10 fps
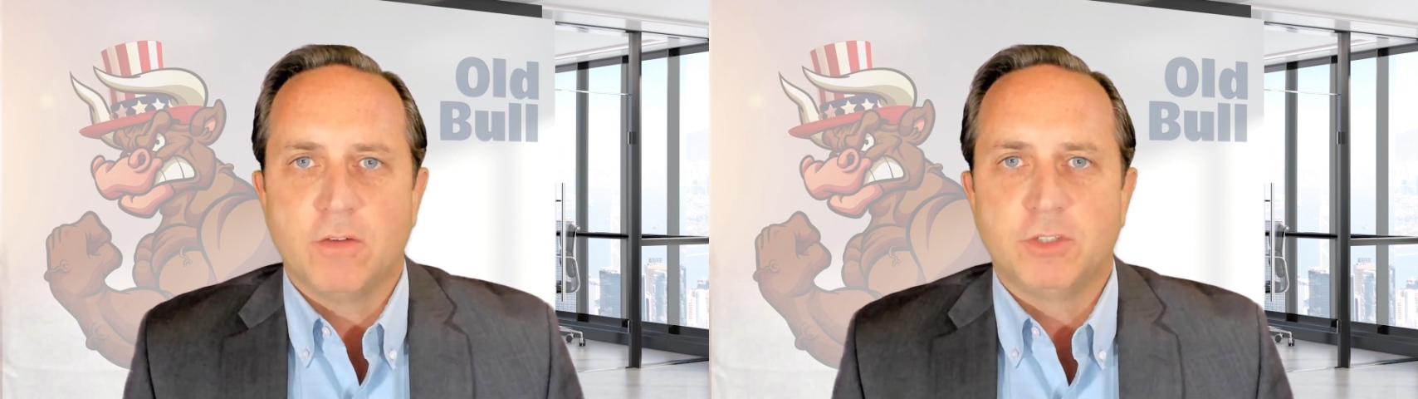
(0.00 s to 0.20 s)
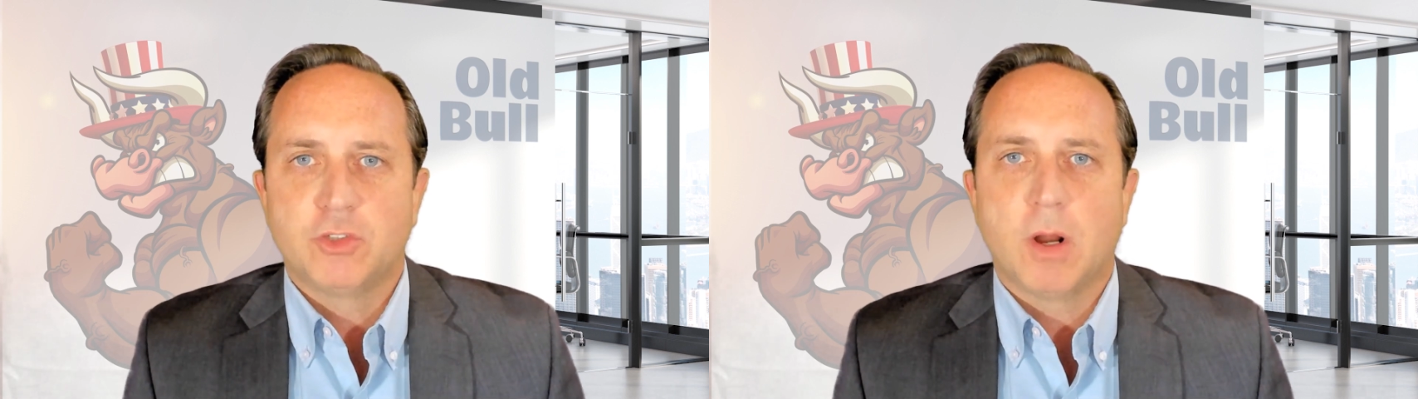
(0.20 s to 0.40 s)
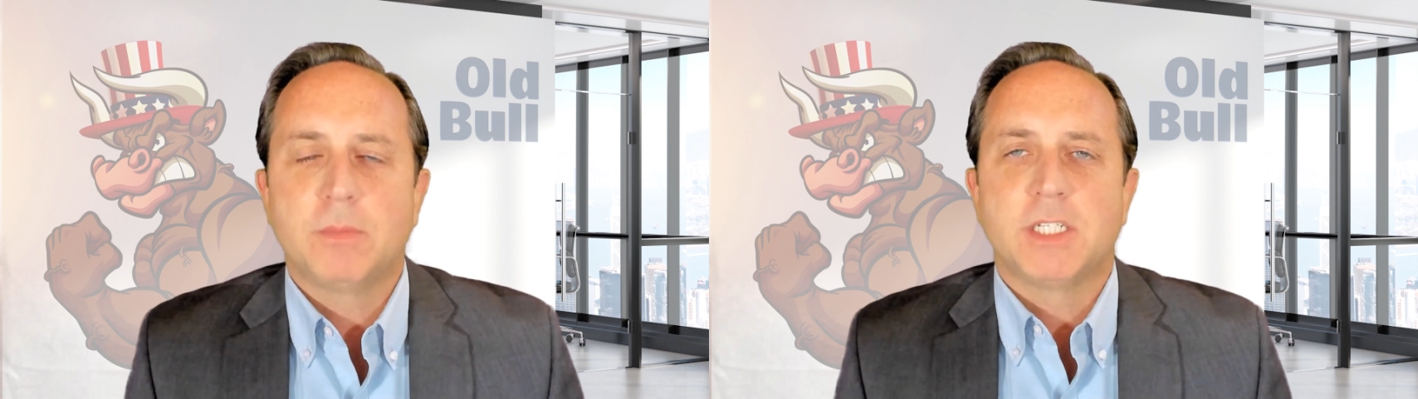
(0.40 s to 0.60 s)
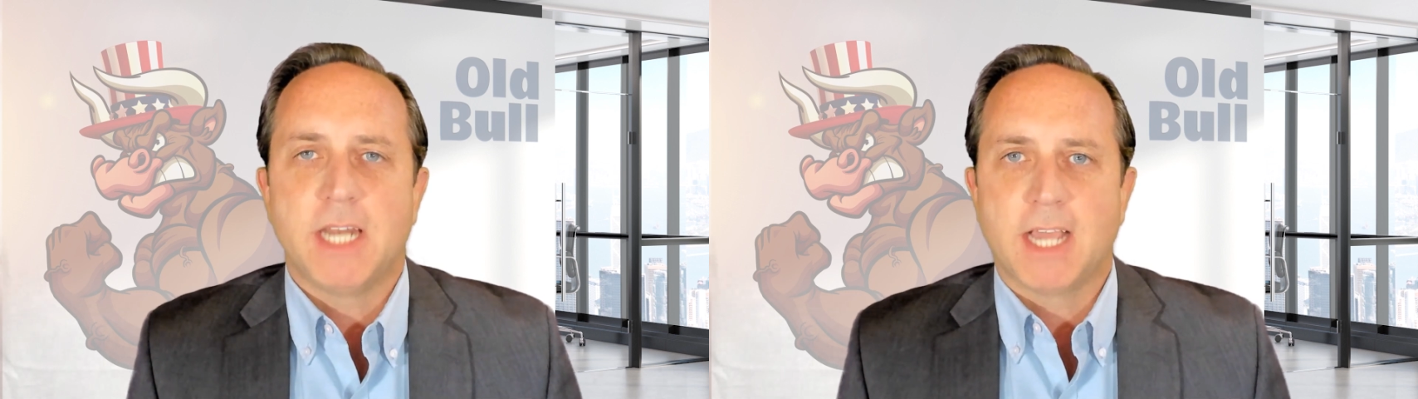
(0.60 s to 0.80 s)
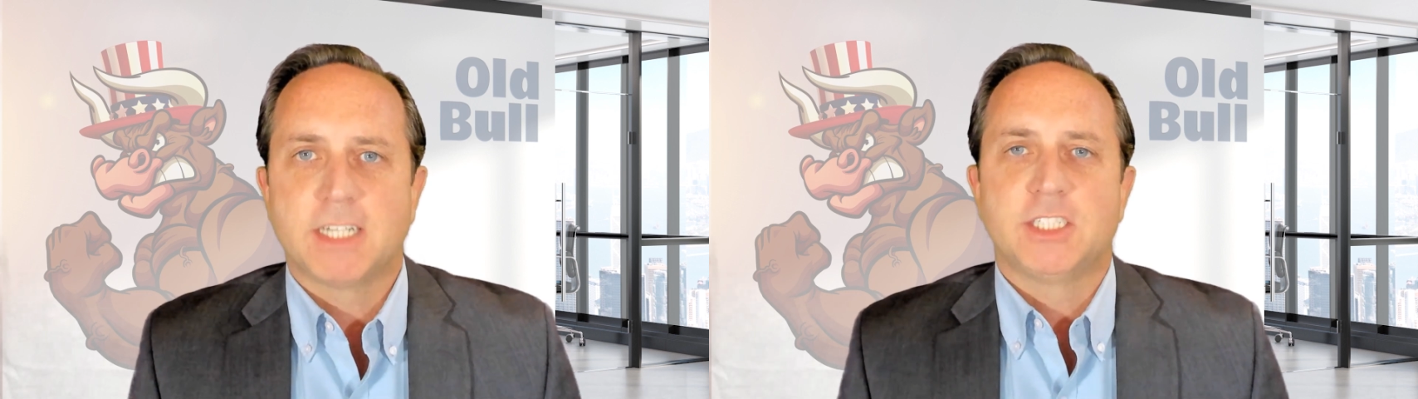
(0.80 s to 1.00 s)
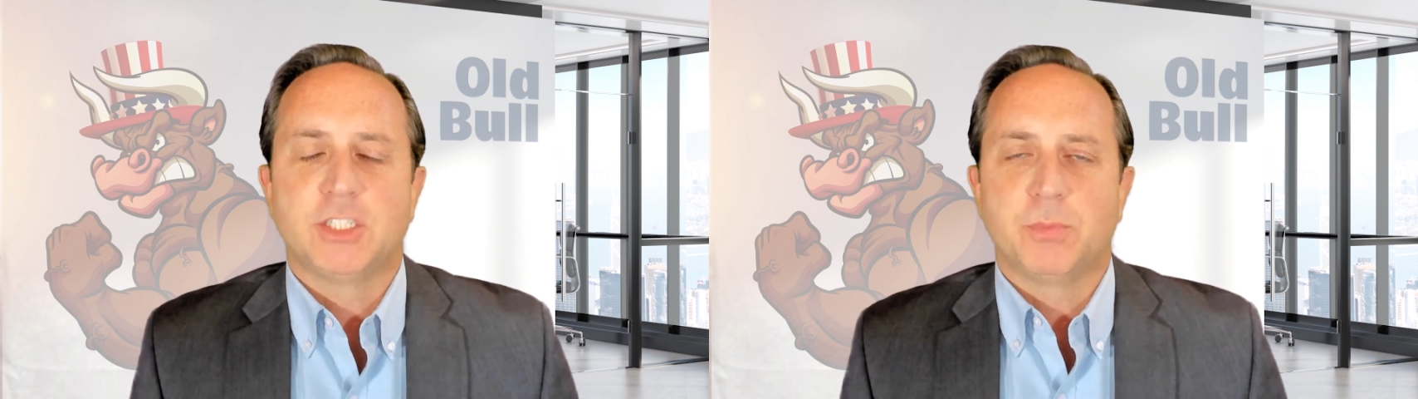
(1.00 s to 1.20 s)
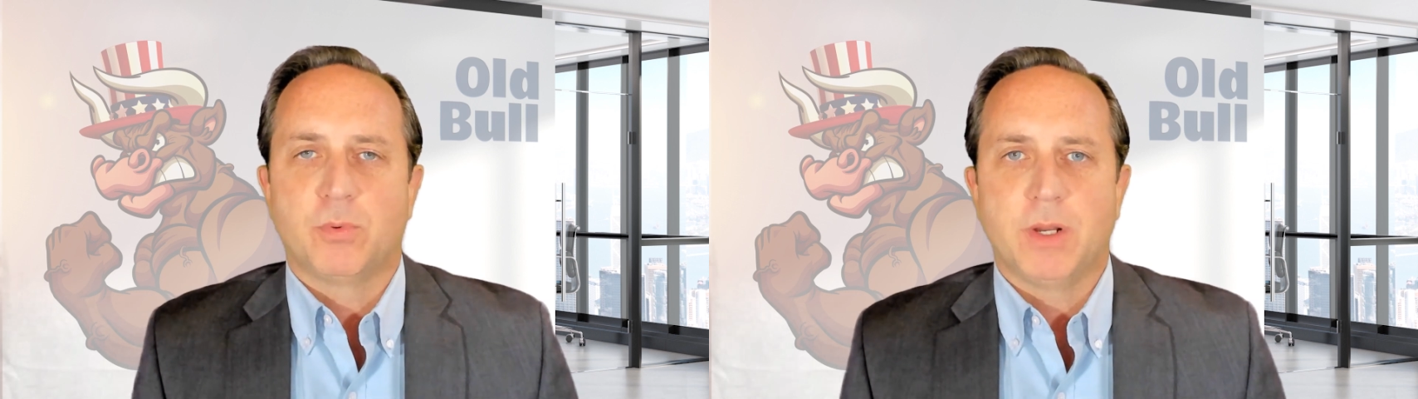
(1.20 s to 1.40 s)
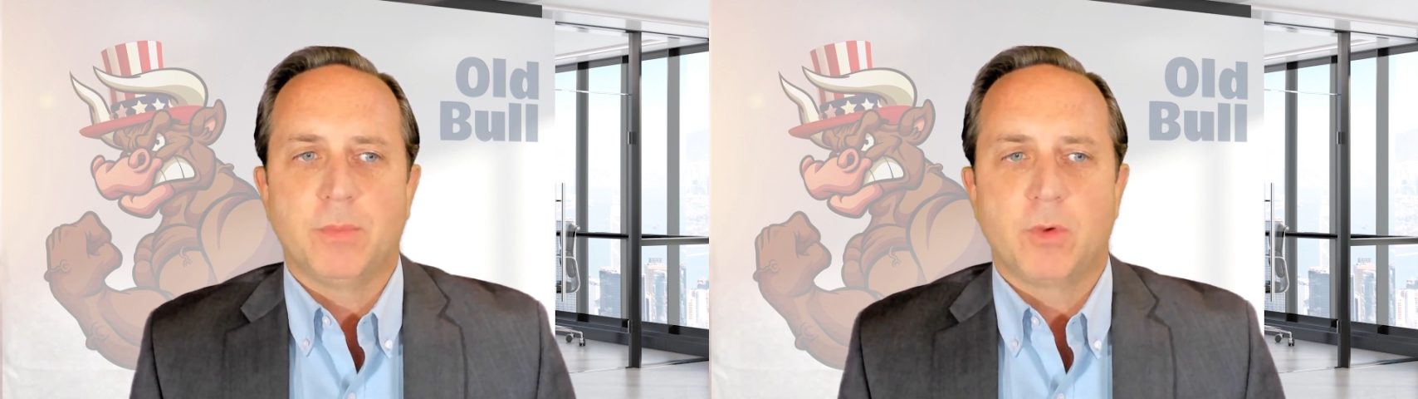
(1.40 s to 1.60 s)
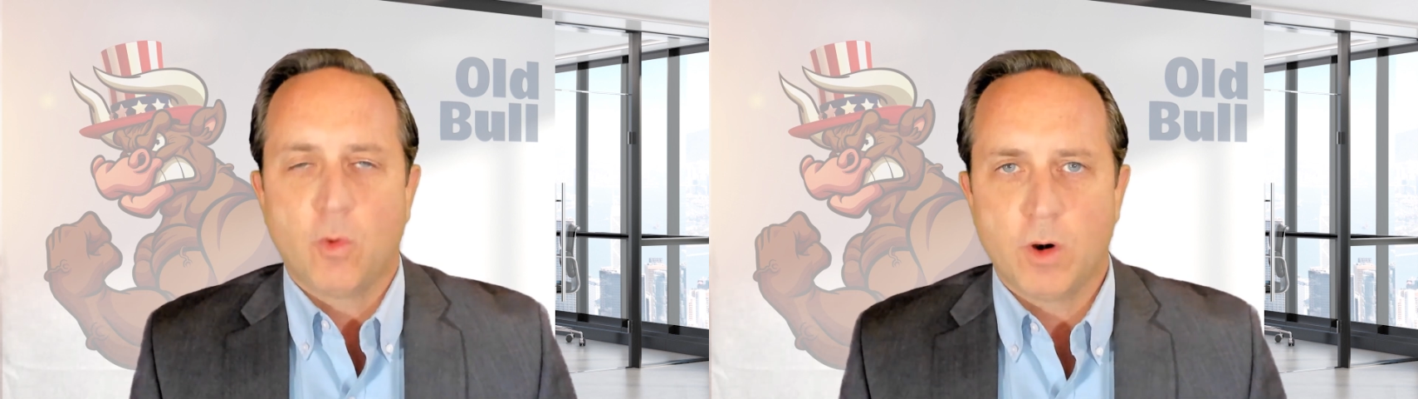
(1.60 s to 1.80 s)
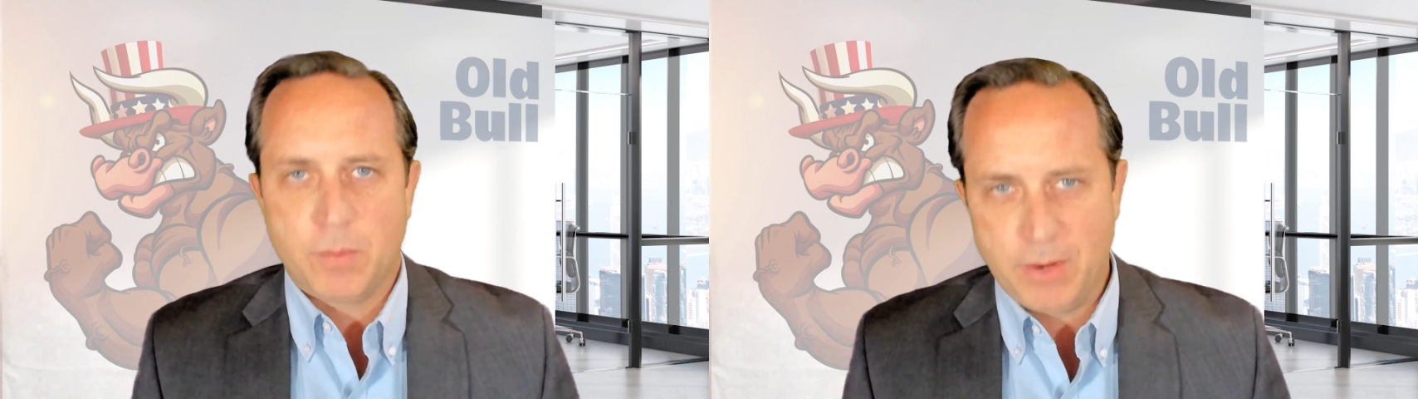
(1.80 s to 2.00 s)
of Trump's next Supreme
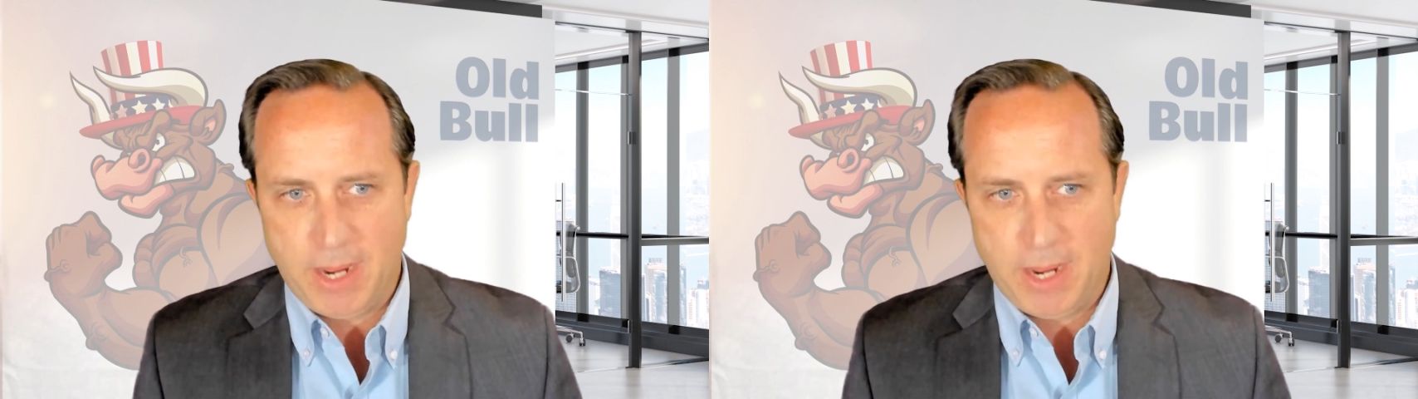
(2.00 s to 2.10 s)
Court